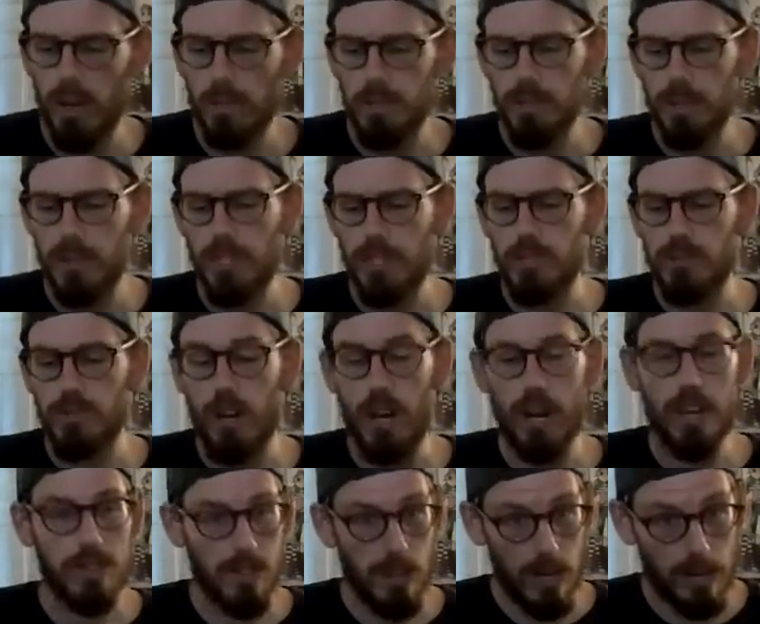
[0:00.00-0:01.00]
I'm going to
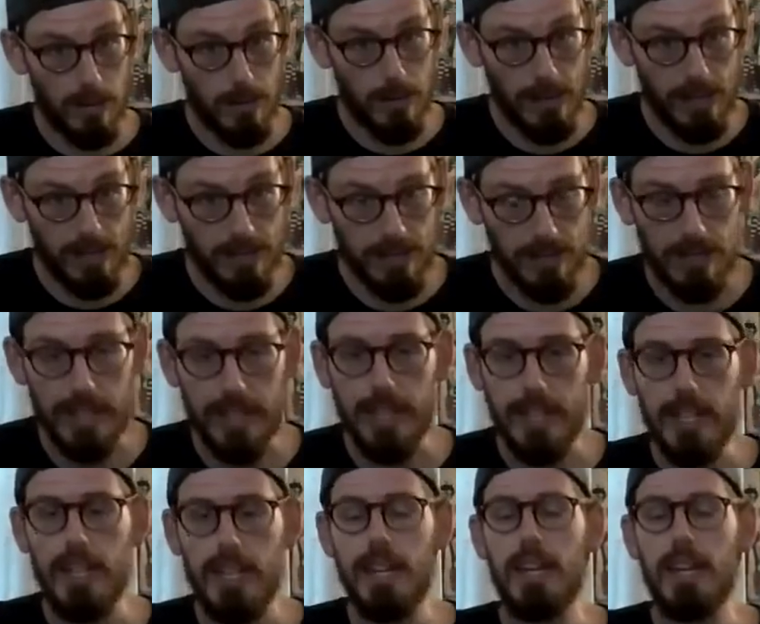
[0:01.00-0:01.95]
try and talk about everything